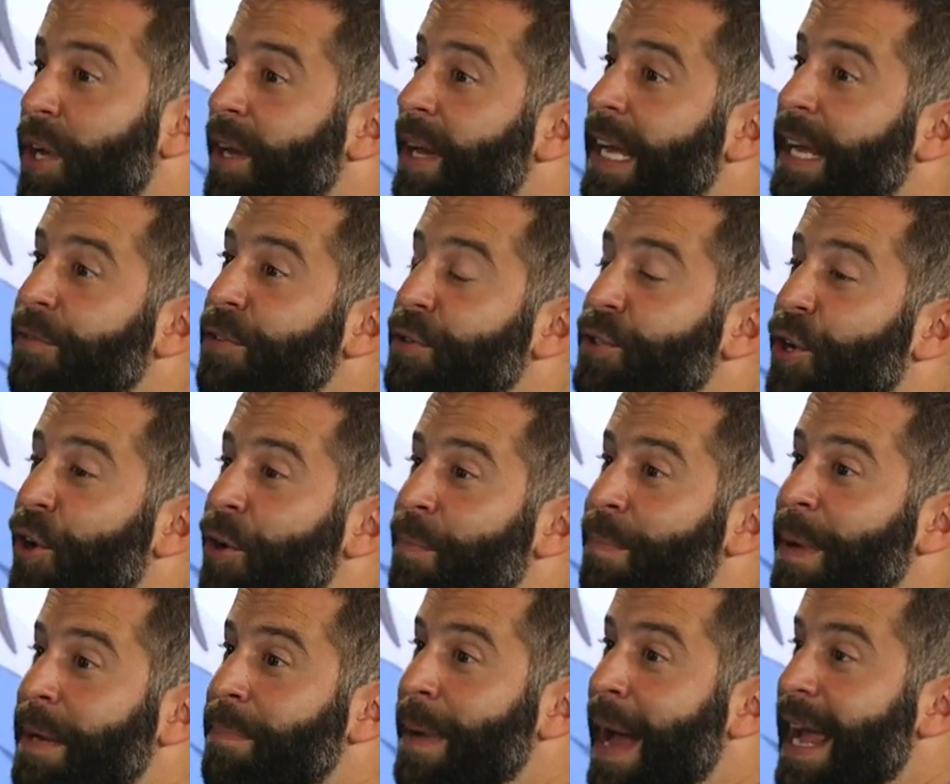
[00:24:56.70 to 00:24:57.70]
like if you showed them
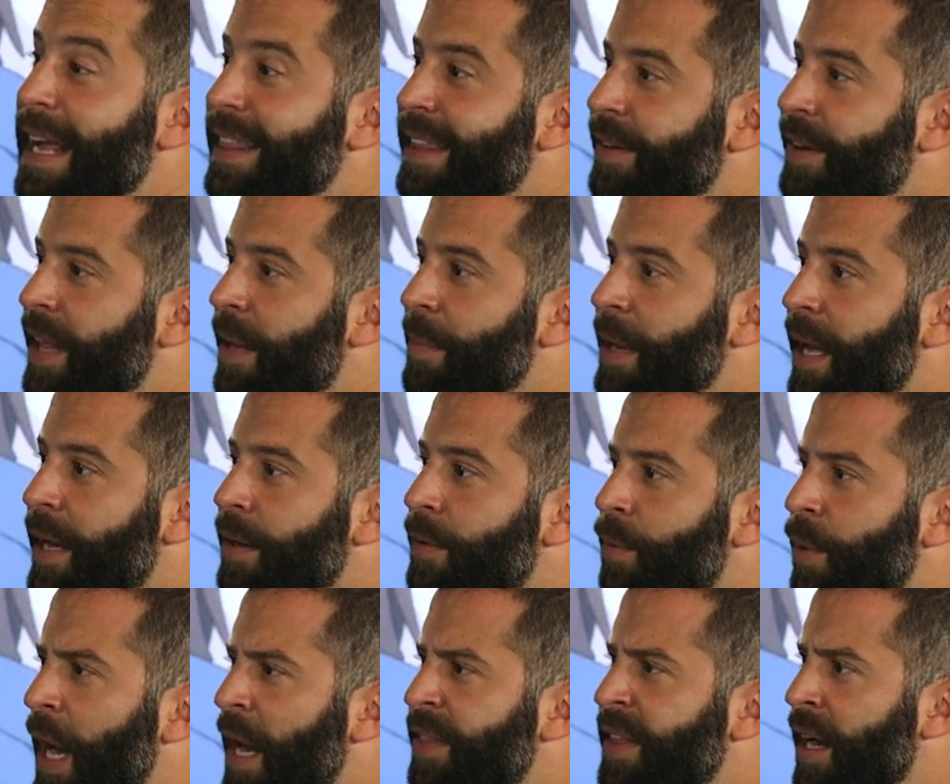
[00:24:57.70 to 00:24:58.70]
Big Bang Theory, they'd be like,
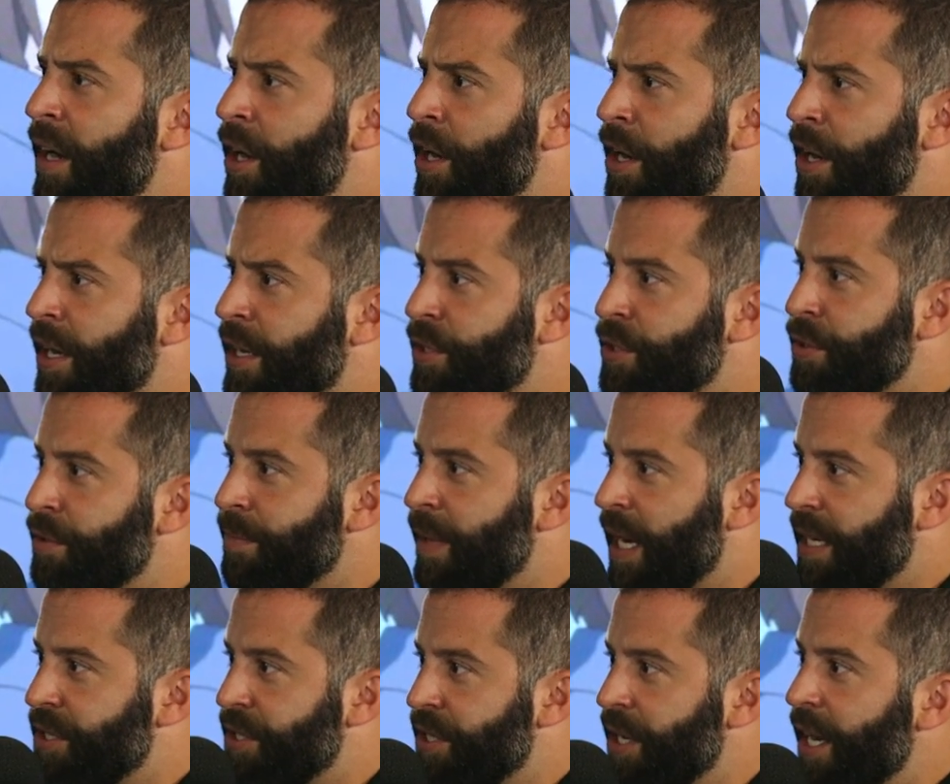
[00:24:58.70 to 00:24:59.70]
well, they're learning too
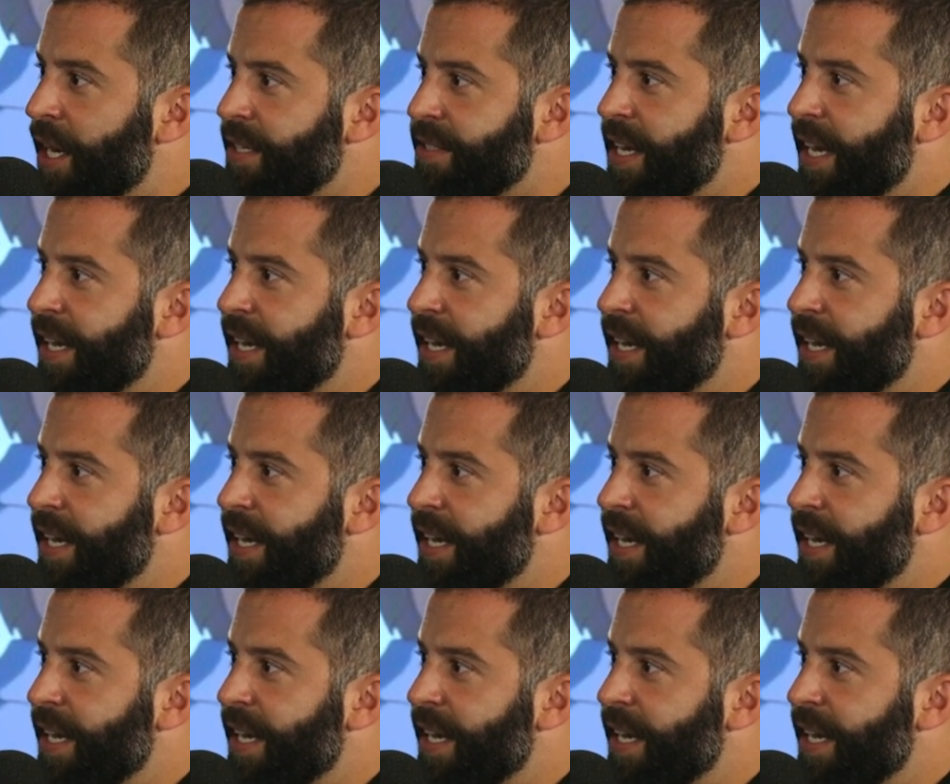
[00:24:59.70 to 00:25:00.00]
much. Yeah. They